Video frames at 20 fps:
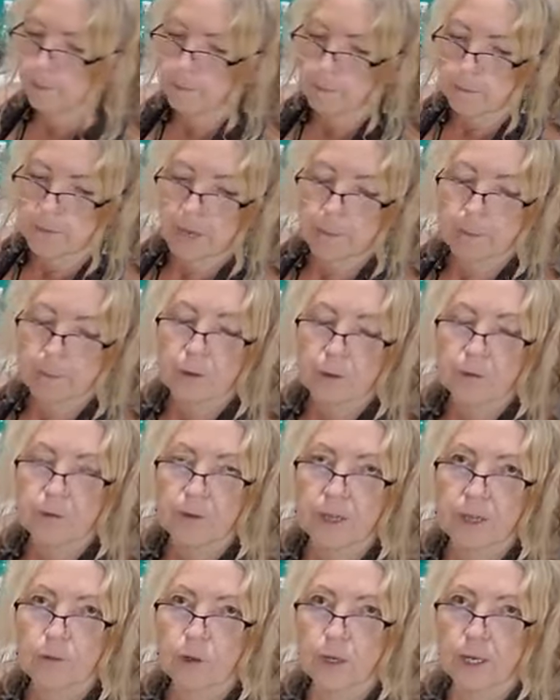pepper
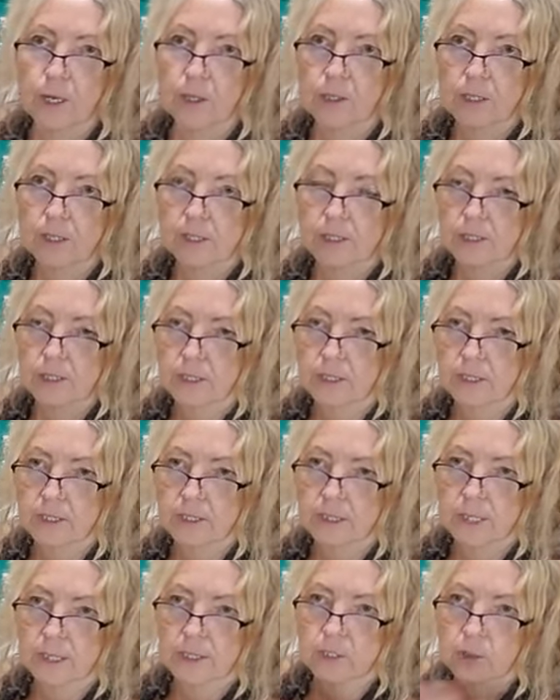flavor out because it does
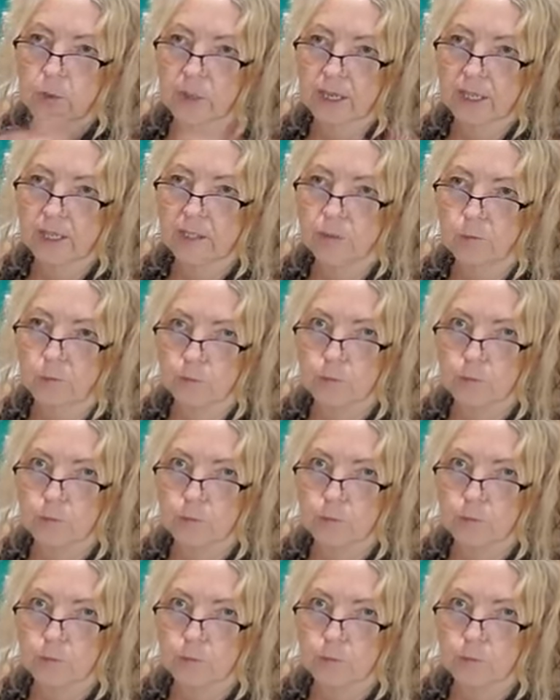taste quite